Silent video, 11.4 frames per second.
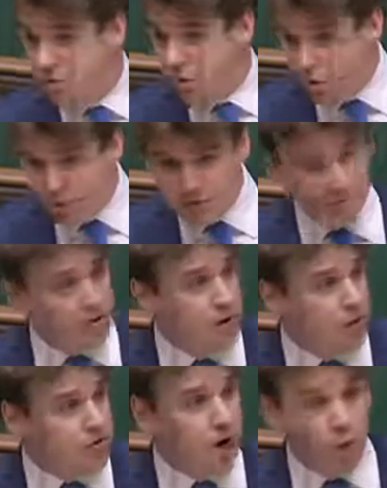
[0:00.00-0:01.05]
who more often than
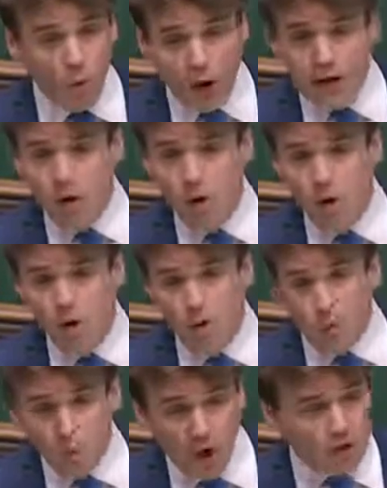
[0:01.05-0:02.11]
not are white,
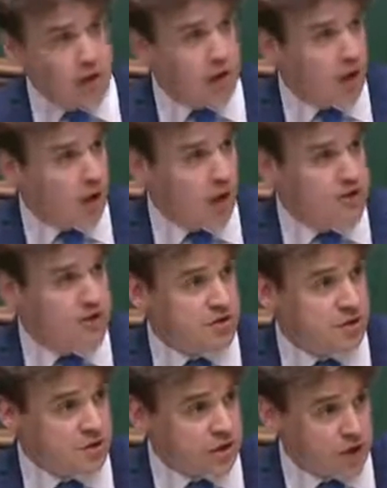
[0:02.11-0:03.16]
working class
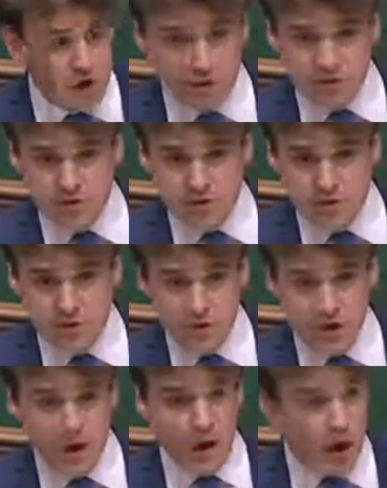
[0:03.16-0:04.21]
girls,
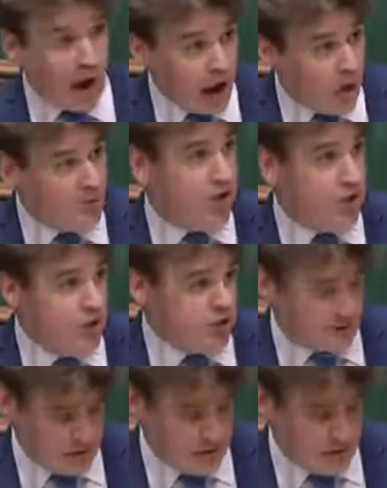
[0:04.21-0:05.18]
our girls,